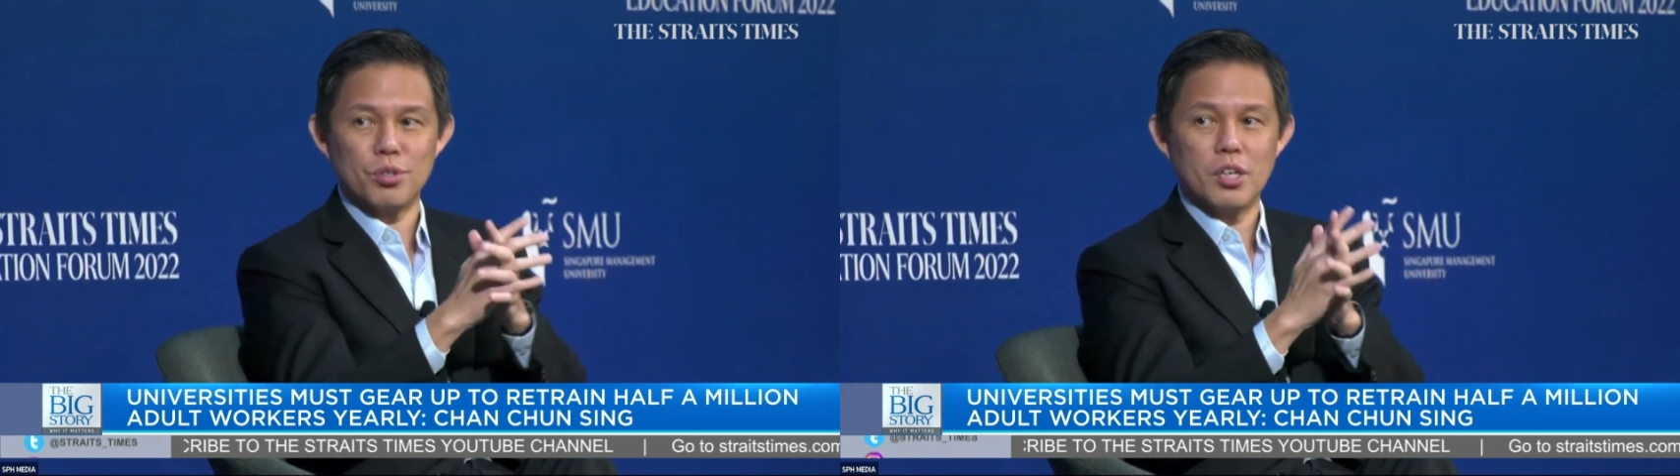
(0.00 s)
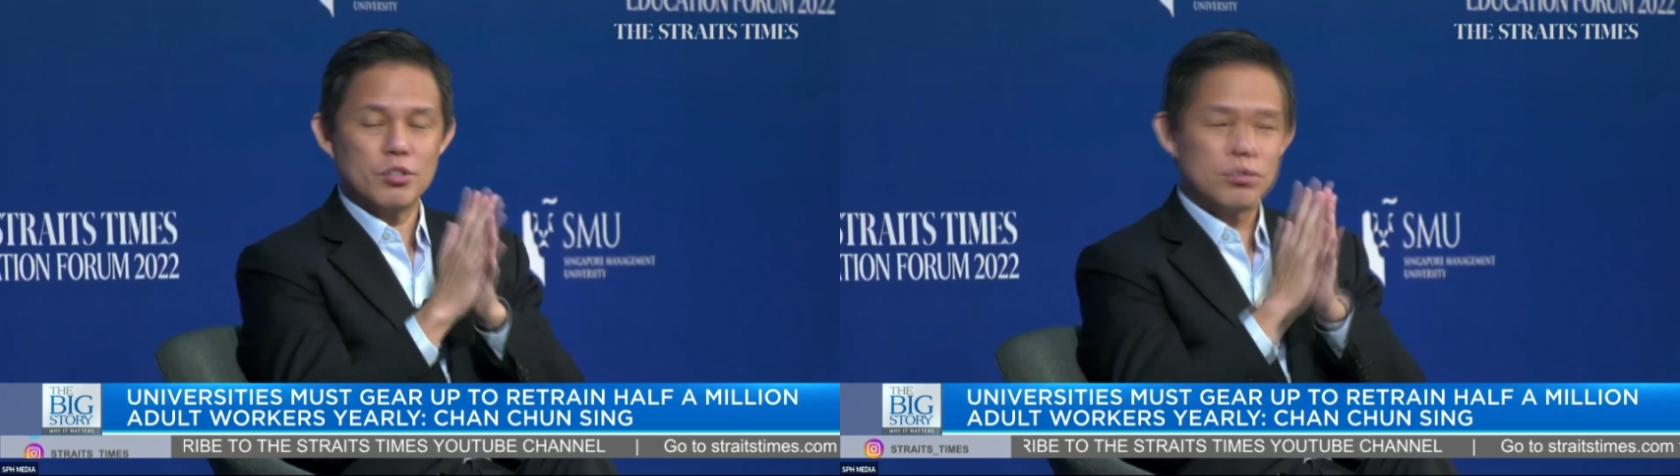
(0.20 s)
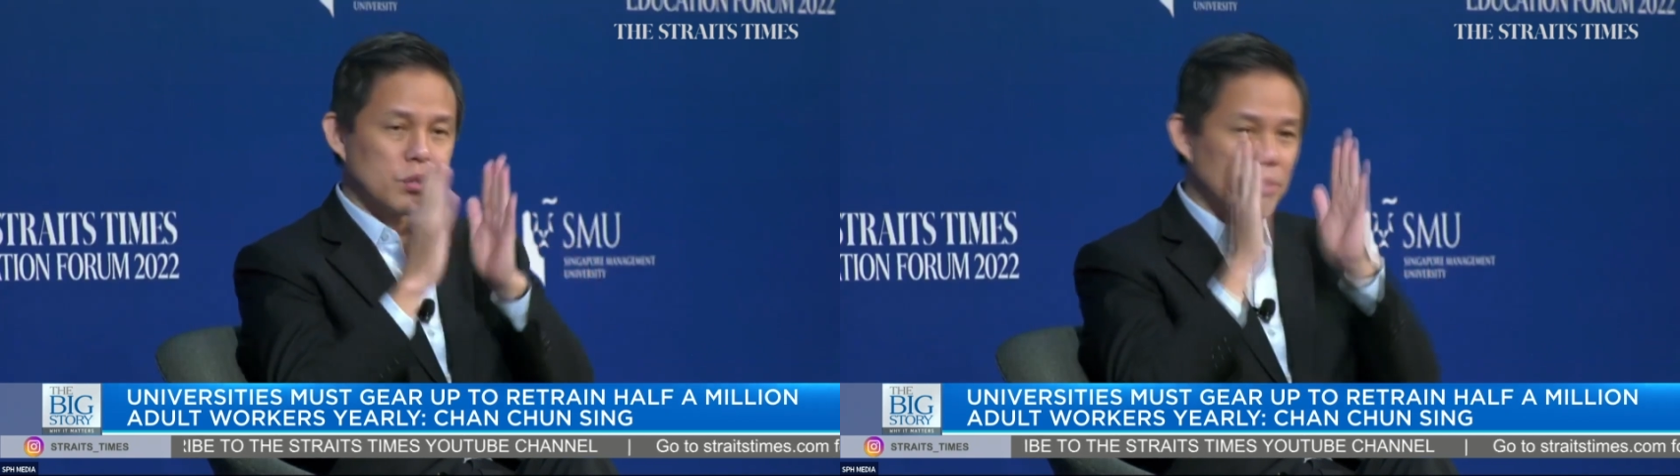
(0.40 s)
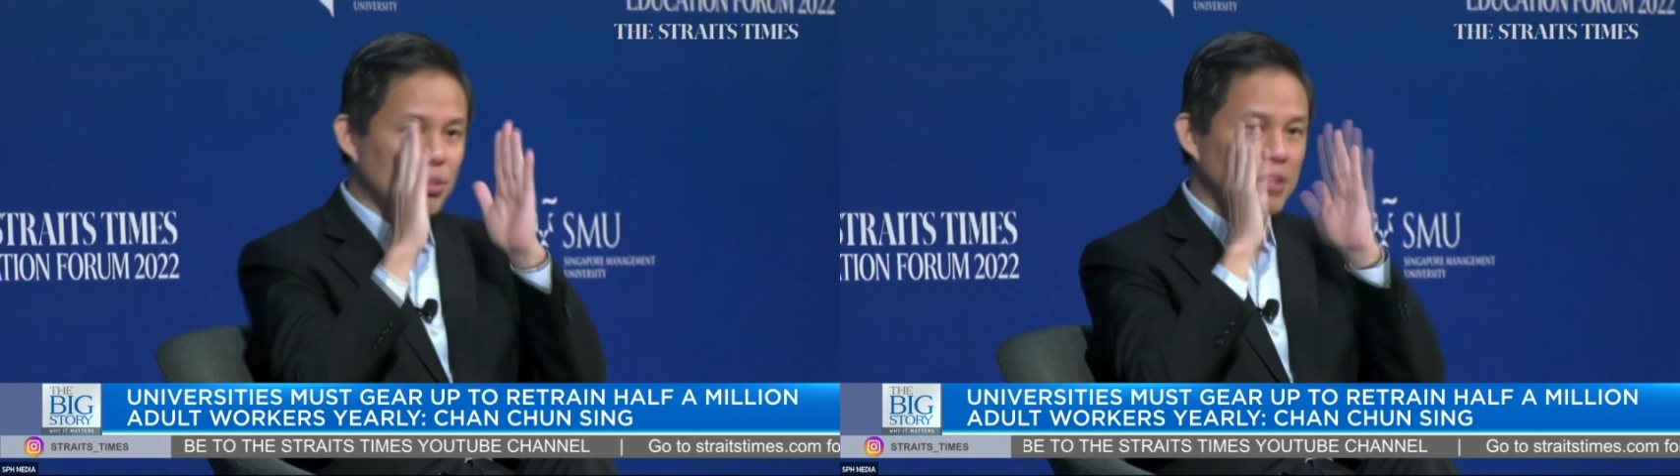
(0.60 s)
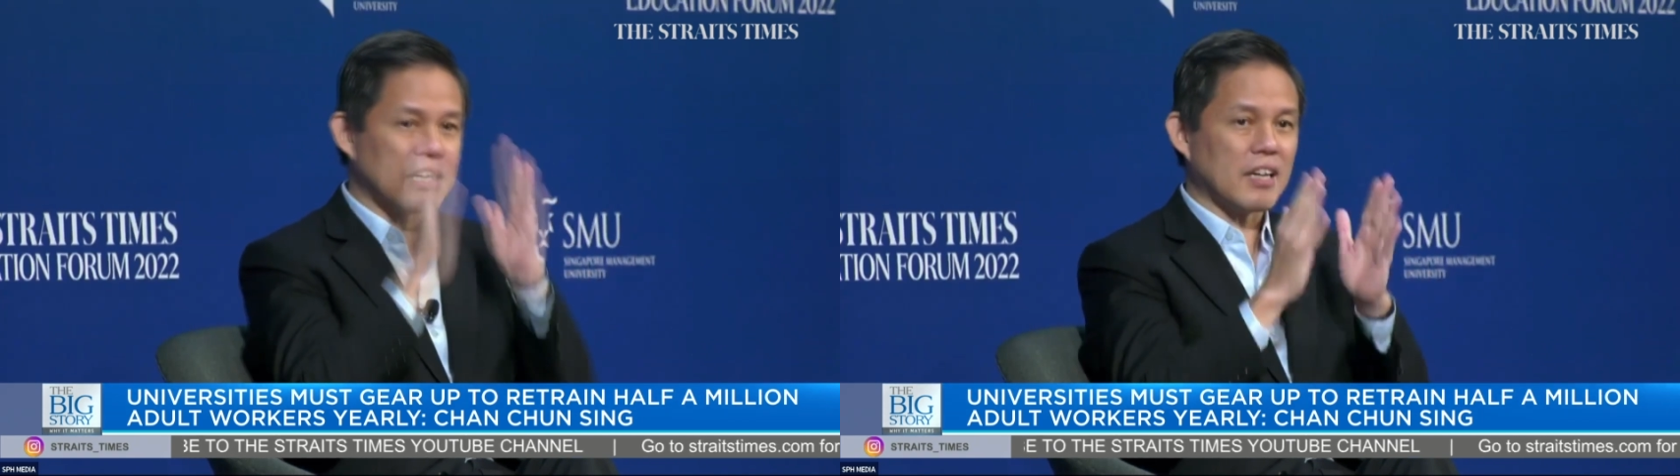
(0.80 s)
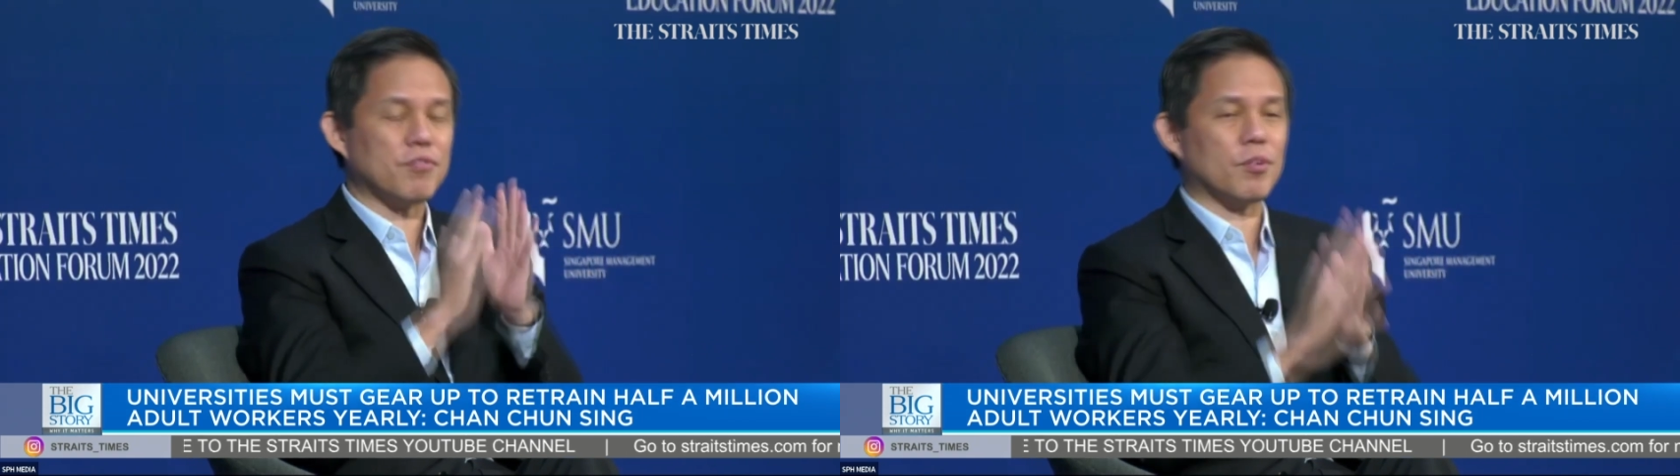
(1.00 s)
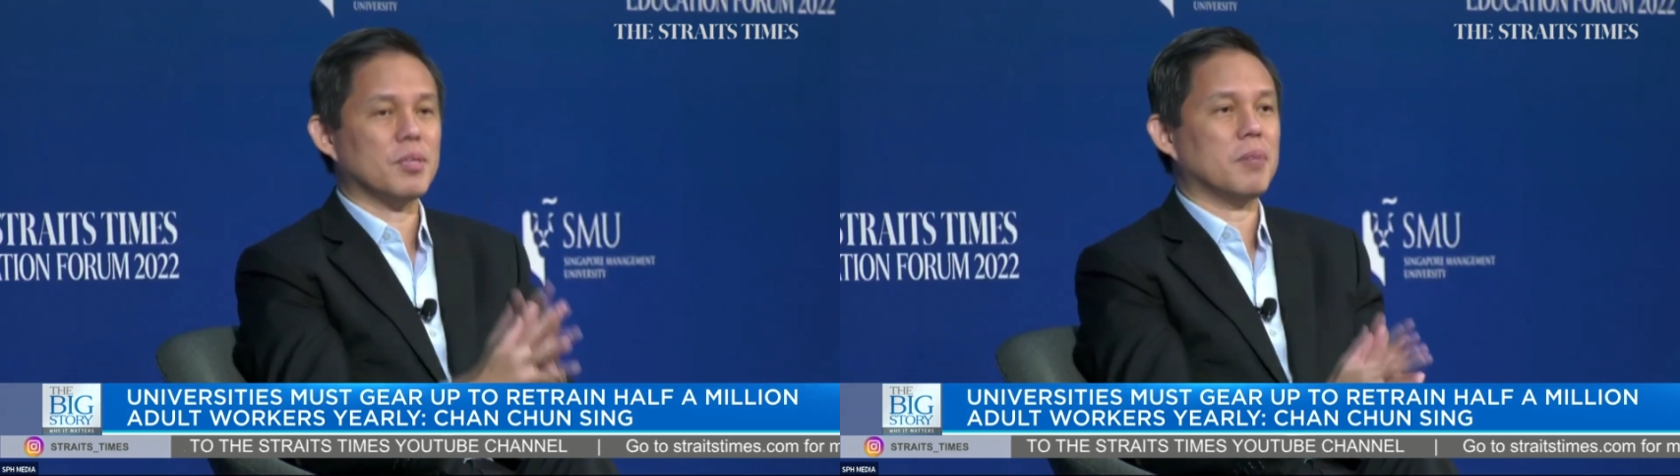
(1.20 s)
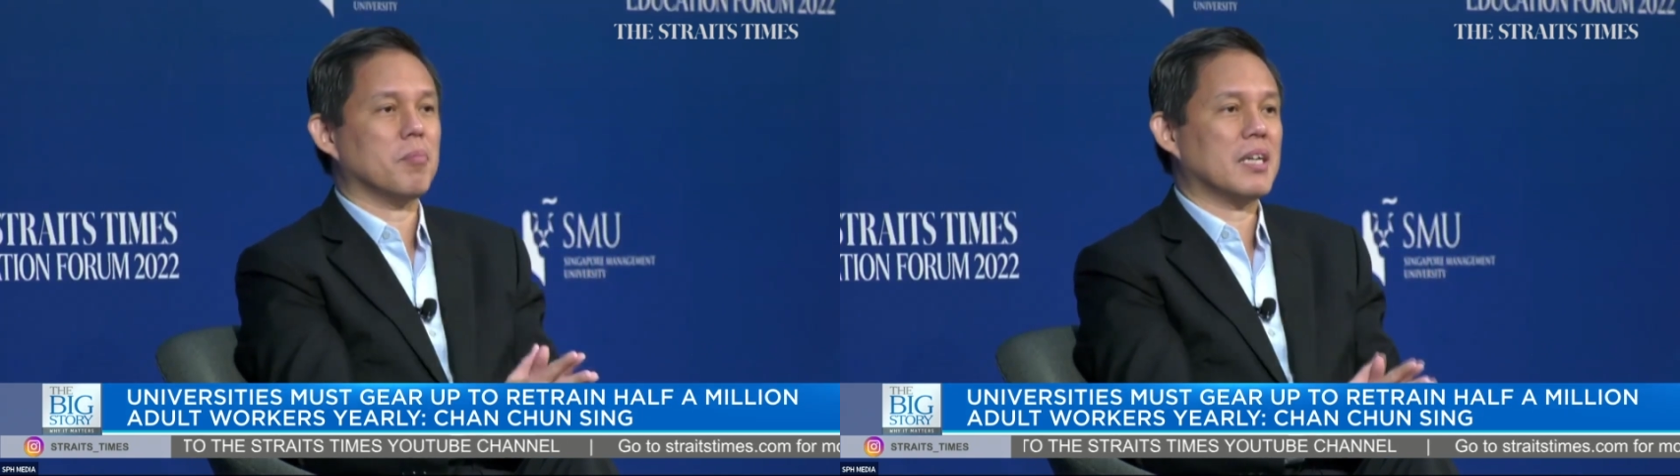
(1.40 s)
the research pressures
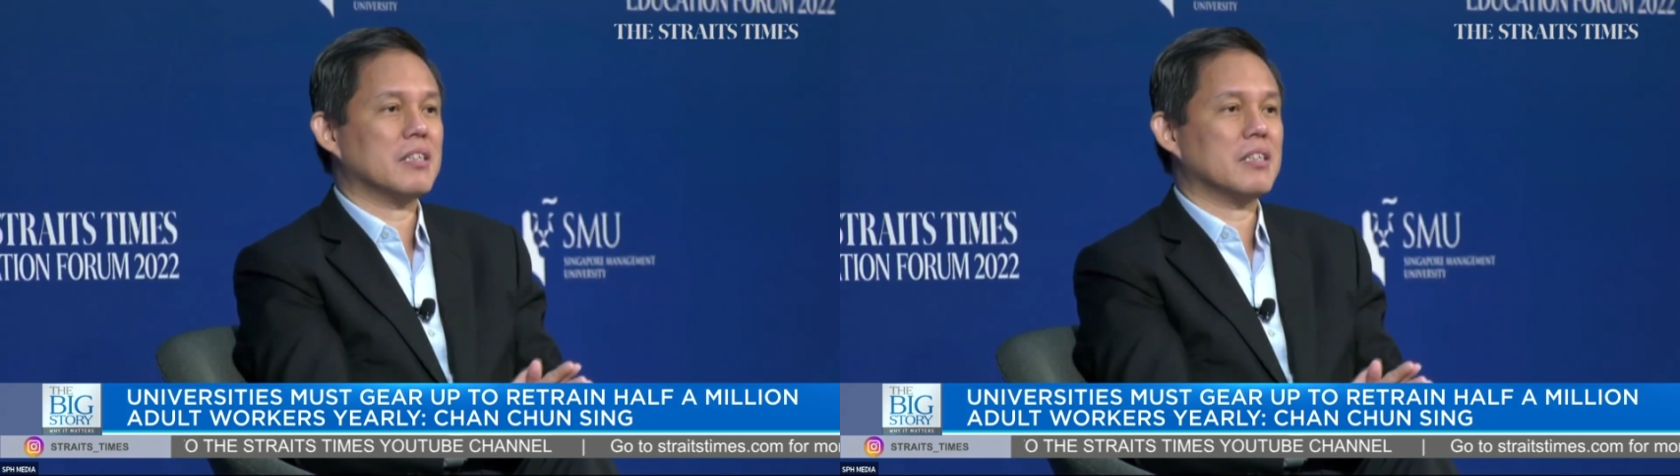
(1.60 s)
that